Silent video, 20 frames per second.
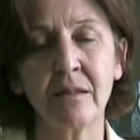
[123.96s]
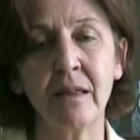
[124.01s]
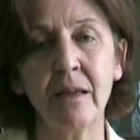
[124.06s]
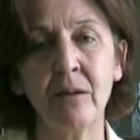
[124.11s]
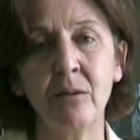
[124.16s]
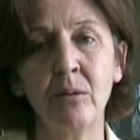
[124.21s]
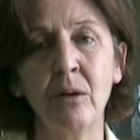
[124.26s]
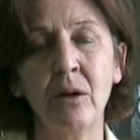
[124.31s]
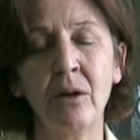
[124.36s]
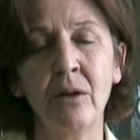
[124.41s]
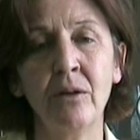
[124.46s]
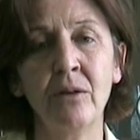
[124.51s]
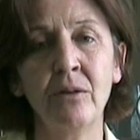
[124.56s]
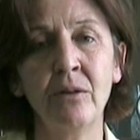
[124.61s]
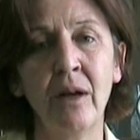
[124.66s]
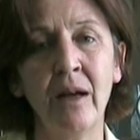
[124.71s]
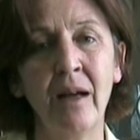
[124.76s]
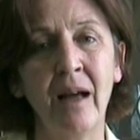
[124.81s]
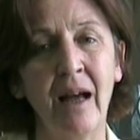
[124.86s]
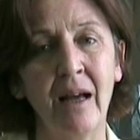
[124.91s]
there
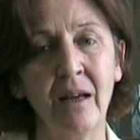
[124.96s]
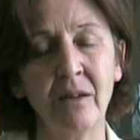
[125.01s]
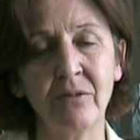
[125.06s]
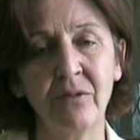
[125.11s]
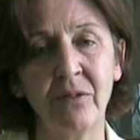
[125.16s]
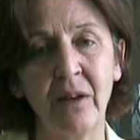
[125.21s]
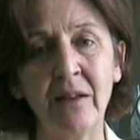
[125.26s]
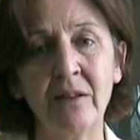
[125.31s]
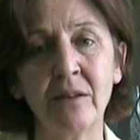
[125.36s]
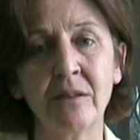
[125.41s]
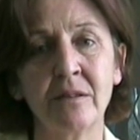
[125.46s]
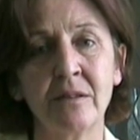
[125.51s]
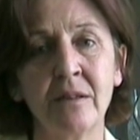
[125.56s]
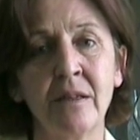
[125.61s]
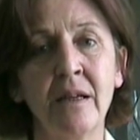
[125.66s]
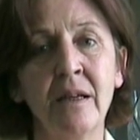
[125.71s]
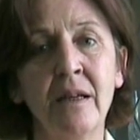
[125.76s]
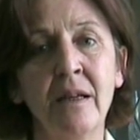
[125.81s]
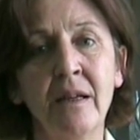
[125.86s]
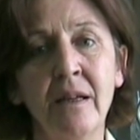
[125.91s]
were. I felt
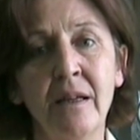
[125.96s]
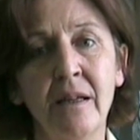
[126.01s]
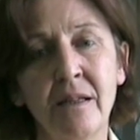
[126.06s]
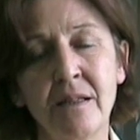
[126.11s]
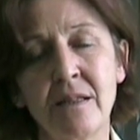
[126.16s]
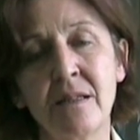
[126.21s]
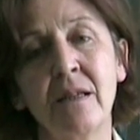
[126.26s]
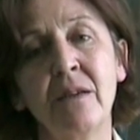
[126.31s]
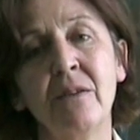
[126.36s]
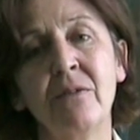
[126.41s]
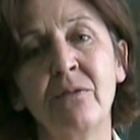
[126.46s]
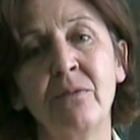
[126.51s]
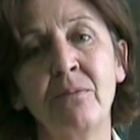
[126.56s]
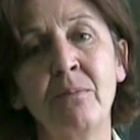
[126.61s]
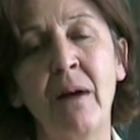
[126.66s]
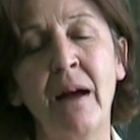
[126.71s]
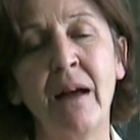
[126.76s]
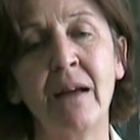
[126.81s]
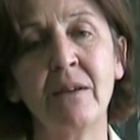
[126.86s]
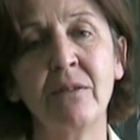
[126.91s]
as if
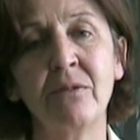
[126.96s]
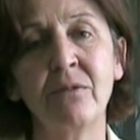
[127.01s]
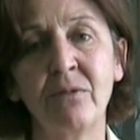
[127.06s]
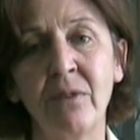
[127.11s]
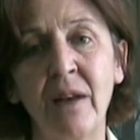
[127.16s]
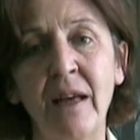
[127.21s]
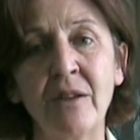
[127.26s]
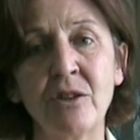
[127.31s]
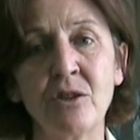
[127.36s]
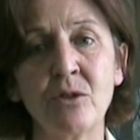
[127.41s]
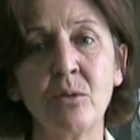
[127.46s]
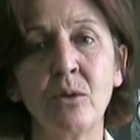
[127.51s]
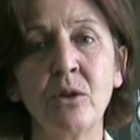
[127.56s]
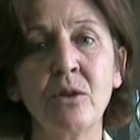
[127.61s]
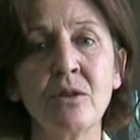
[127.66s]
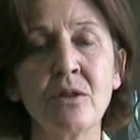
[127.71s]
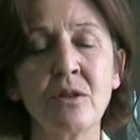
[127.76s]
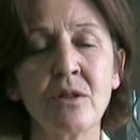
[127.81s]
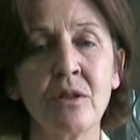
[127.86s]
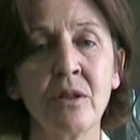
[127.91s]
my flesh
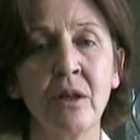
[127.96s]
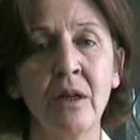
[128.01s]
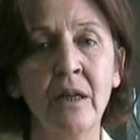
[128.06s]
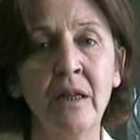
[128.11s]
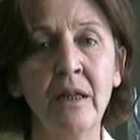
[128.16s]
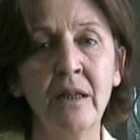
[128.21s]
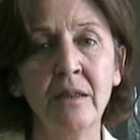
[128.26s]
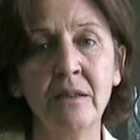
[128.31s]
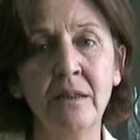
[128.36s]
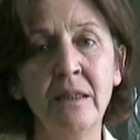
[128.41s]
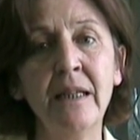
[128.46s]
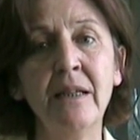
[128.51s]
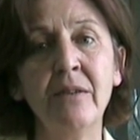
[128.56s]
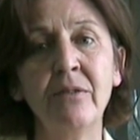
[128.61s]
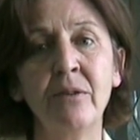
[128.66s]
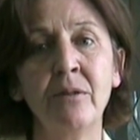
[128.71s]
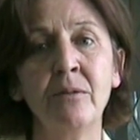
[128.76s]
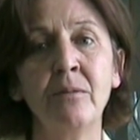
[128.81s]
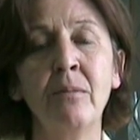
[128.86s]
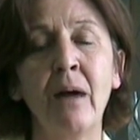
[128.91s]
was
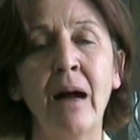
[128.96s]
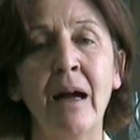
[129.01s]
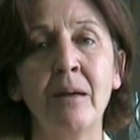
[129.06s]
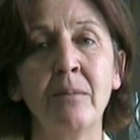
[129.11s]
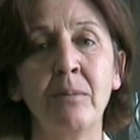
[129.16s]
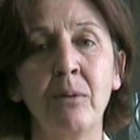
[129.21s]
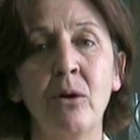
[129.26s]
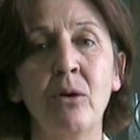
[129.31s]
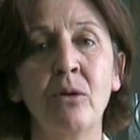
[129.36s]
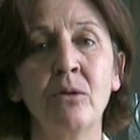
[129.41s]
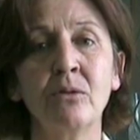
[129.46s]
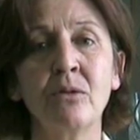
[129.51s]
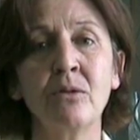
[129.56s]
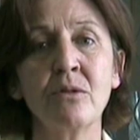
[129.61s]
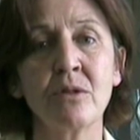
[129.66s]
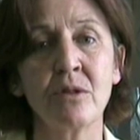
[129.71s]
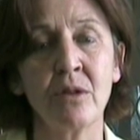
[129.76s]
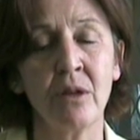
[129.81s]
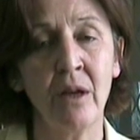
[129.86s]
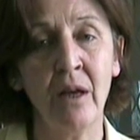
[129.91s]
leaving my
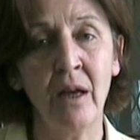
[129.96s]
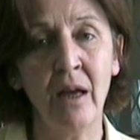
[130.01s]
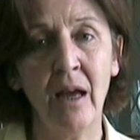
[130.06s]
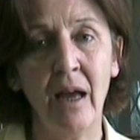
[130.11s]
bones,